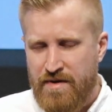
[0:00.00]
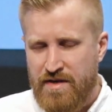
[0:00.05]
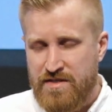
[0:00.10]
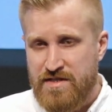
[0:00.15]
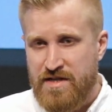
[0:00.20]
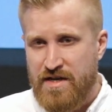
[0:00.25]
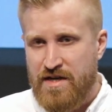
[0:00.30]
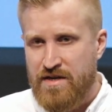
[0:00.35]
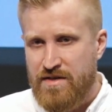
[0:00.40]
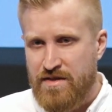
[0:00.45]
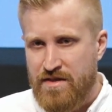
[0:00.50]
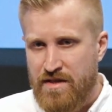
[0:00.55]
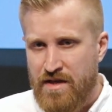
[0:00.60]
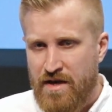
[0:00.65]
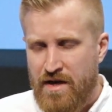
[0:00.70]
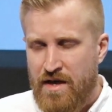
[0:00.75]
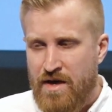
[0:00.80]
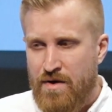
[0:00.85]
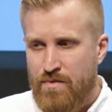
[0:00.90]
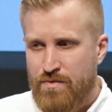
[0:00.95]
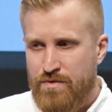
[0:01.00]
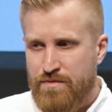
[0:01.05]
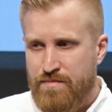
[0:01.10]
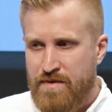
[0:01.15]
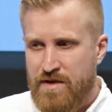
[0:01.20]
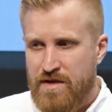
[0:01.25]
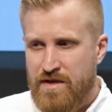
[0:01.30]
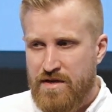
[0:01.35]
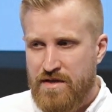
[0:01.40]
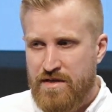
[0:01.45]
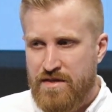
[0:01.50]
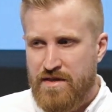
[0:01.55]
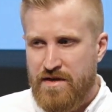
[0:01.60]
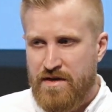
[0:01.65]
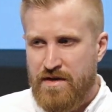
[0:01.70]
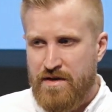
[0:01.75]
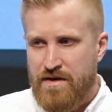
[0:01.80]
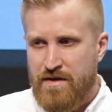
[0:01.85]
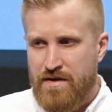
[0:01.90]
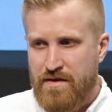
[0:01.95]
and second would be
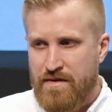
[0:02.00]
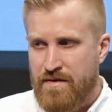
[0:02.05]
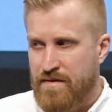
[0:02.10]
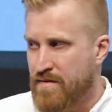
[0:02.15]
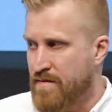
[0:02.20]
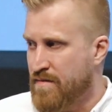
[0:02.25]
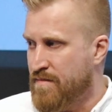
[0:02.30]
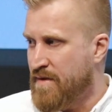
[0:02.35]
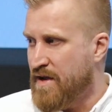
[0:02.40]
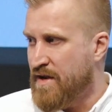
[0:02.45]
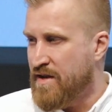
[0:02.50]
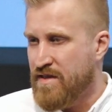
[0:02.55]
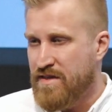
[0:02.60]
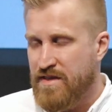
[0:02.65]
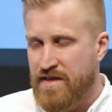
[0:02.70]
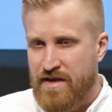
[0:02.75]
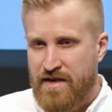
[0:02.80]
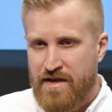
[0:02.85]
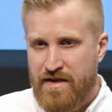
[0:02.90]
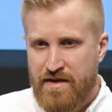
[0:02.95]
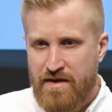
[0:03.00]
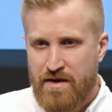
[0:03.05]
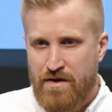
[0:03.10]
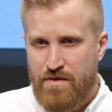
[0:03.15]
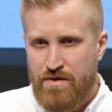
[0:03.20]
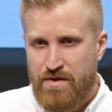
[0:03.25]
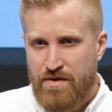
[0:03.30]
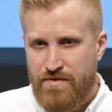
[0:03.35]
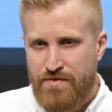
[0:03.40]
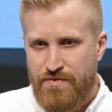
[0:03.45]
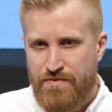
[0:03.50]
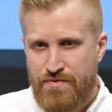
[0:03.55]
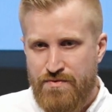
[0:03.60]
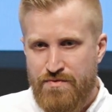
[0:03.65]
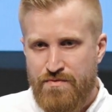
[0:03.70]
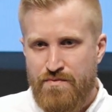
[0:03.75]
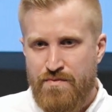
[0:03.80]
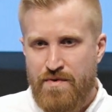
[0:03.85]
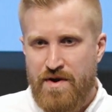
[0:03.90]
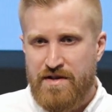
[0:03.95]
the money they earn
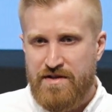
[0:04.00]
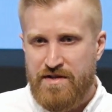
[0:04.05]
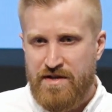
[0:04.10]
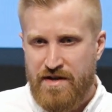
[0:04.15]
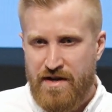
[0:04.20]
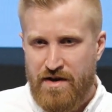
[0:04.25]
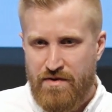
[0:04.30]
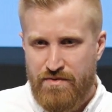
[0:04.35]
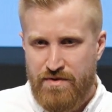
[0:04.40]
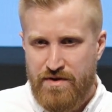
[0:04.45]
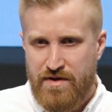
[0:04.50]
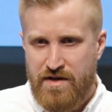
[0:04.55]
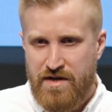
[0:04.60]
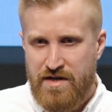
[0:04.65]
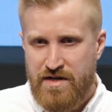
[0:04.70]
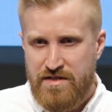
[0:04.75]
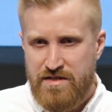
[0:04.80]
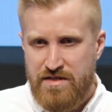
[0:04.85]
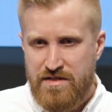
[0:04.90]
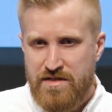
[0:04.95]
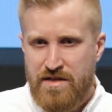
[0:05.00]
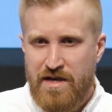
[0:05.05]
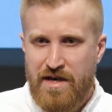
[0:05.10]
through renting out the cars,